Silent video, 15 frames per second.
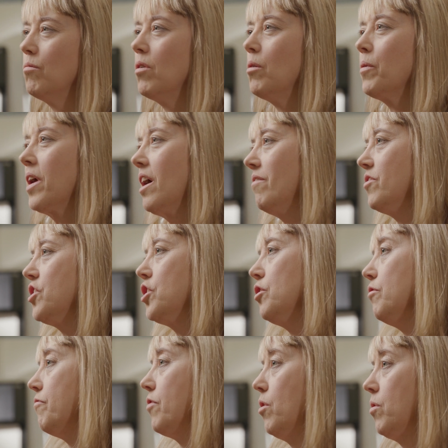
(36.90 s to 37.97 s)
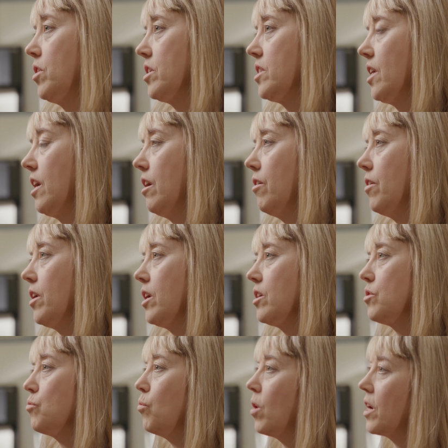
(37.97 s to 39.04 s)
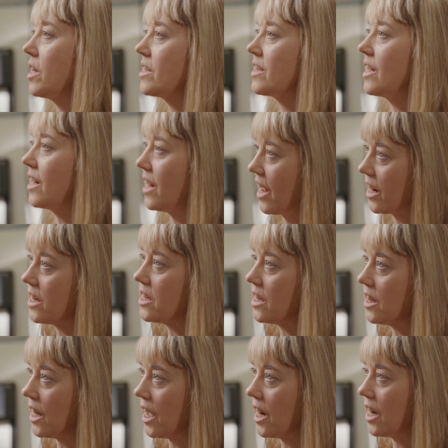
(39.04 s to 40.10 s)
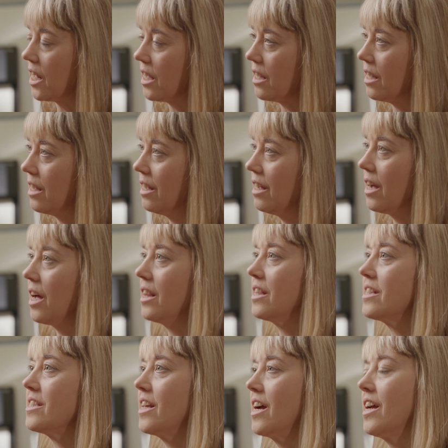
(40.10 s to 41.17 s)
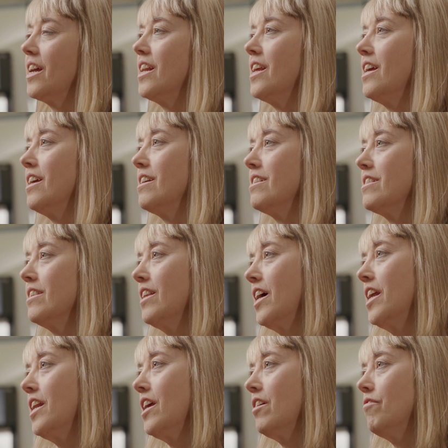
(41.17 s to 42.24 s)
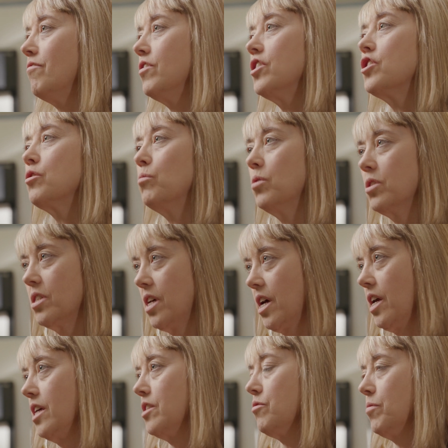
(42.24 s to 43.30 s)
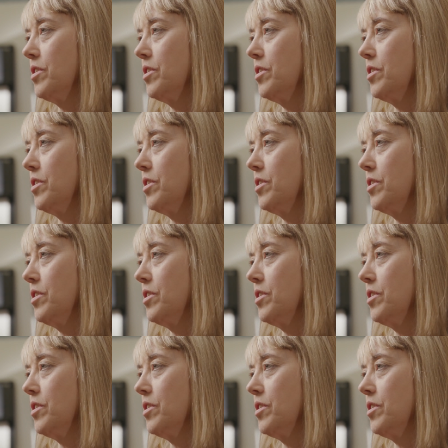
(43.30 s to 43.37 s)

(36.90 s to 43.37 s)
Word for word: Well, we have two focus areas. One is connected lighting, and the second is lighting visual science